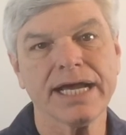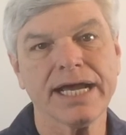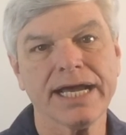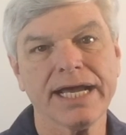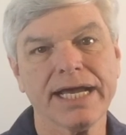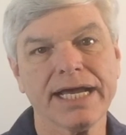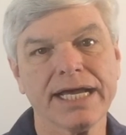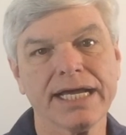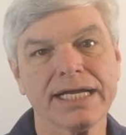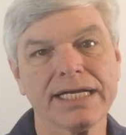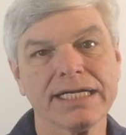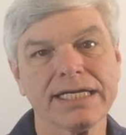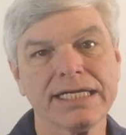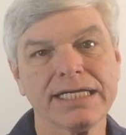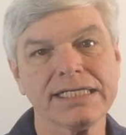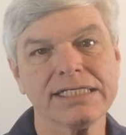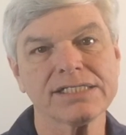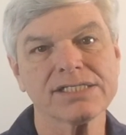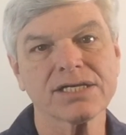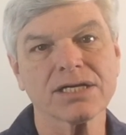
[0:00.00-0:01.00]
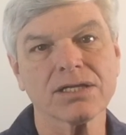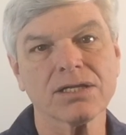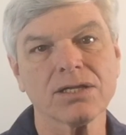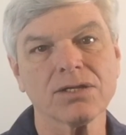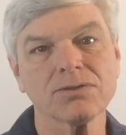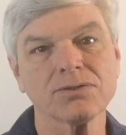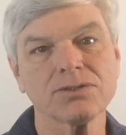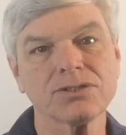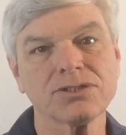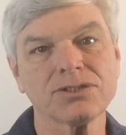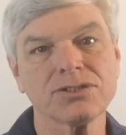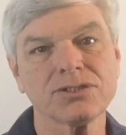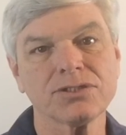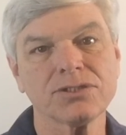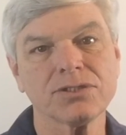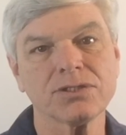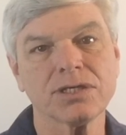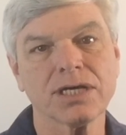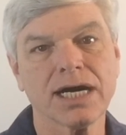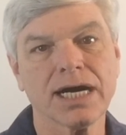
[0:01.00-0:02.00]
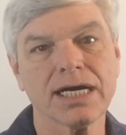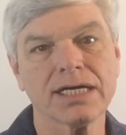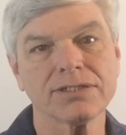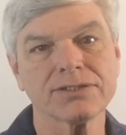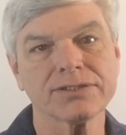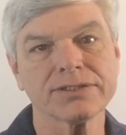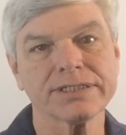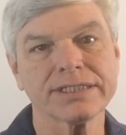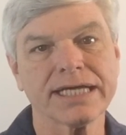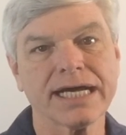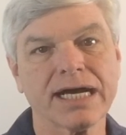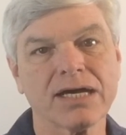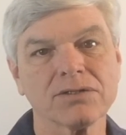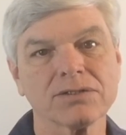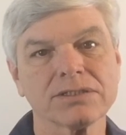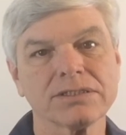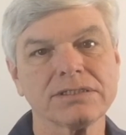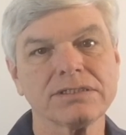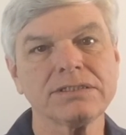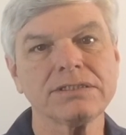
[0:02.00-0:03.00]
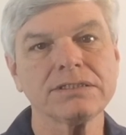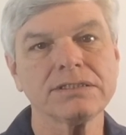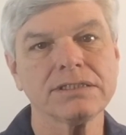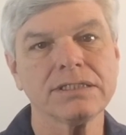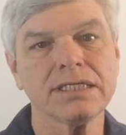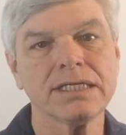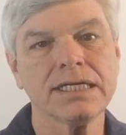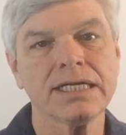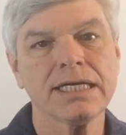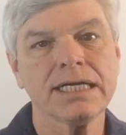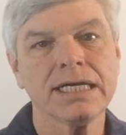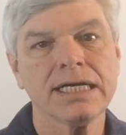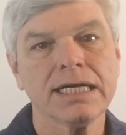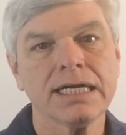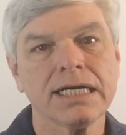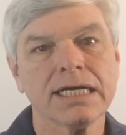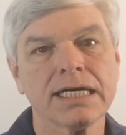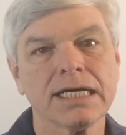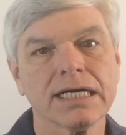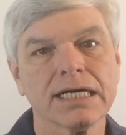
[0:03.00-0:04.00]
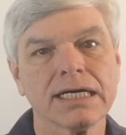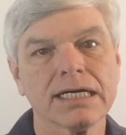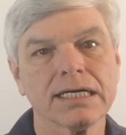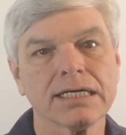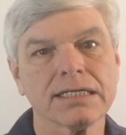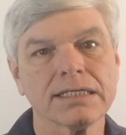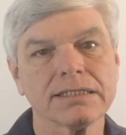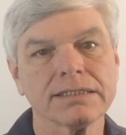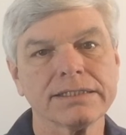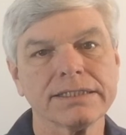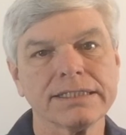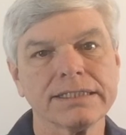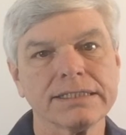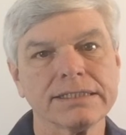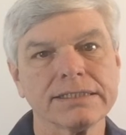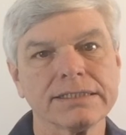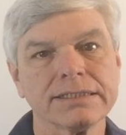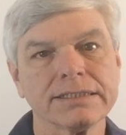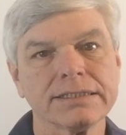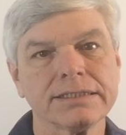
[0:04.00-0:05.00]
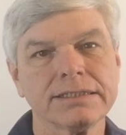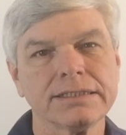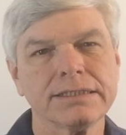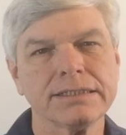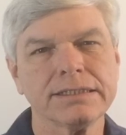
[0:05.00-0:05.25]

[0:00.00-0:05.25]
and he's close to 100,000, is